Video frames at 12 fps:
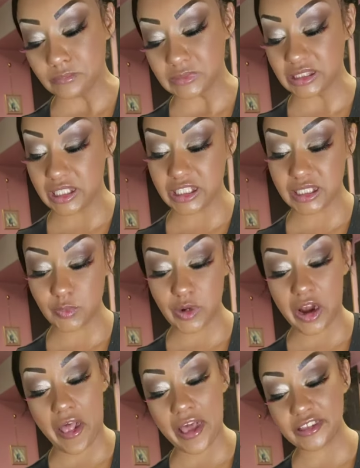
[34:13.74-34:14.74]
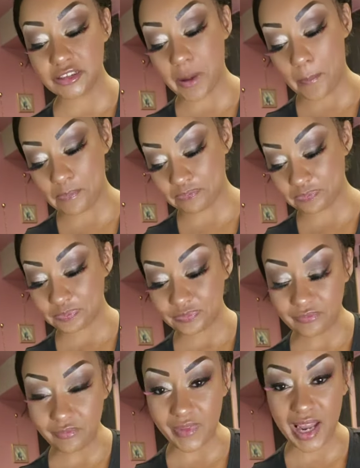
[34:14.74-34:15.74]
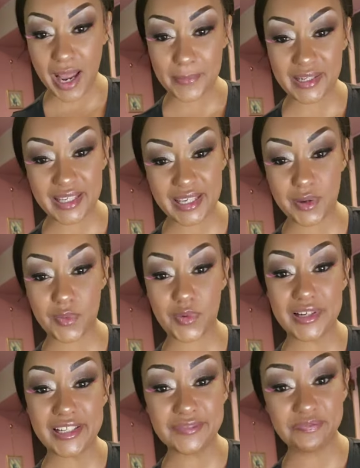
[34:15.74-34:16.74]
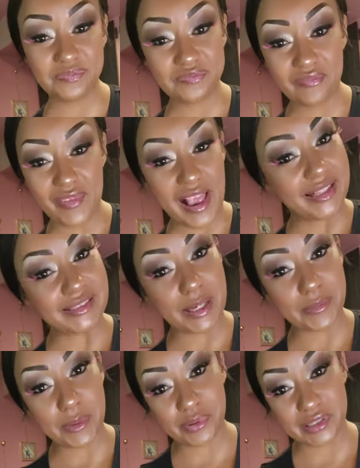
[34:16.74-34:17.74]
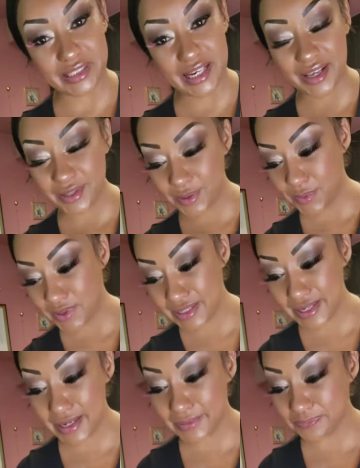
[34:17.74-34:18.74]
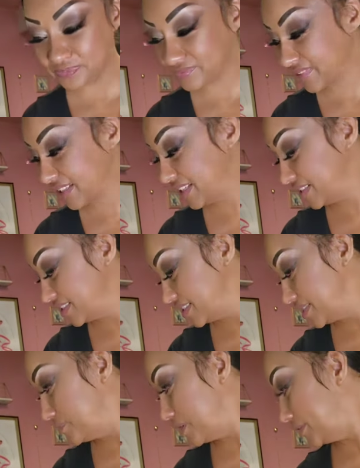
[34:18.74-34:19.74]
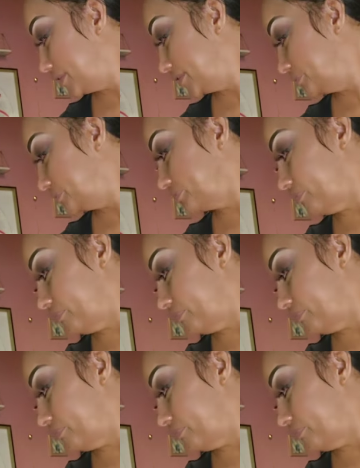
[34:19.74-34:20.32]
but this is what it is. I'm gonna eat one and I'm gonna put the other one up and eat it tomorrow.